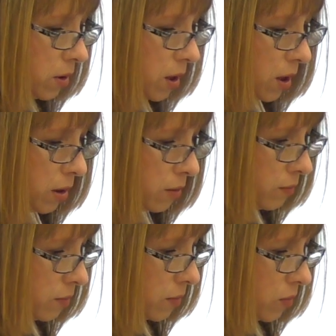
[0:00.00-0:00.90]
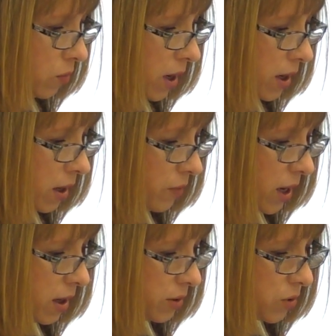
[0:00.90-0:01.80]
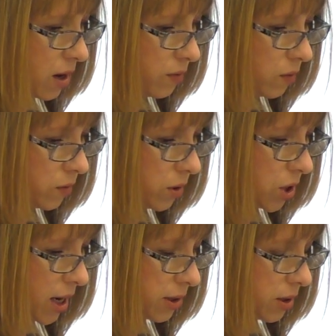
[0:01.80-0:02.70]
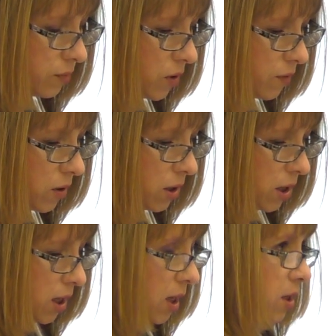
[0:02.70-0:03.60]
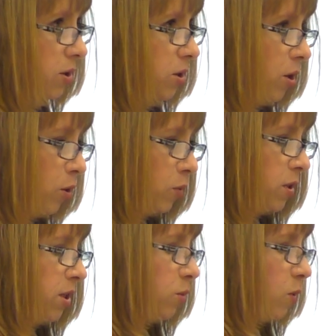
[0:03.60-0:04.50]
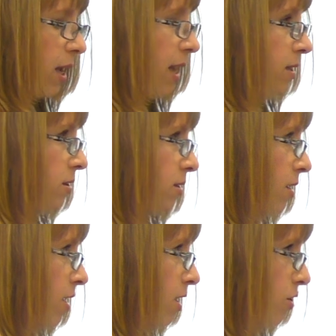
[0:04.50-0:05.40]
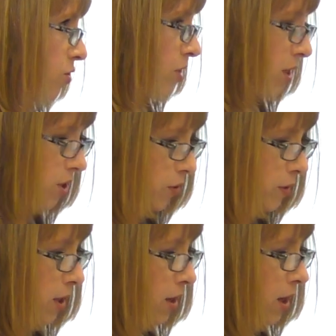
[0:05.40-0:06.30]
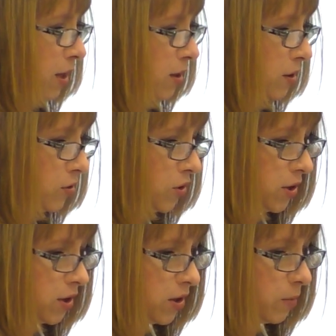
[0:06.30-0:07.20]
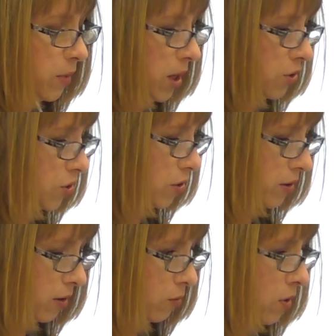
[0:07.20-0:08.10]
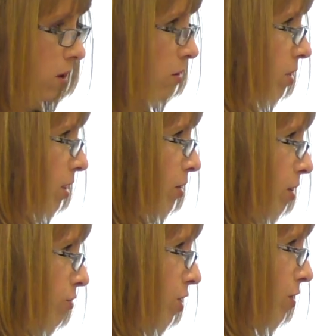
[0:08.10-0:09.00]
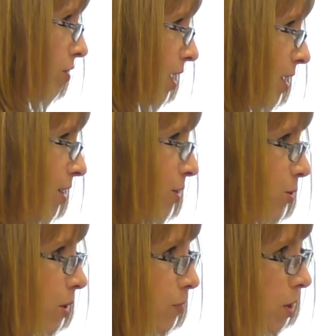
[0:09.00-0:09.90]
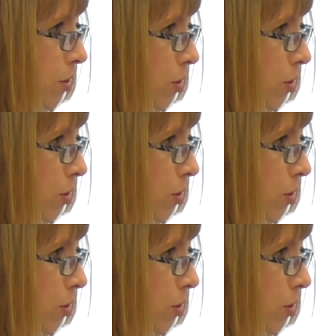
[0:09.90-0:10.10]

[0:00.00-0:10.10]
uh, um, right at Rayon Drive over the Jackson River. So this one has a history to it, and just to make sure that we're all clear, I'll share that history with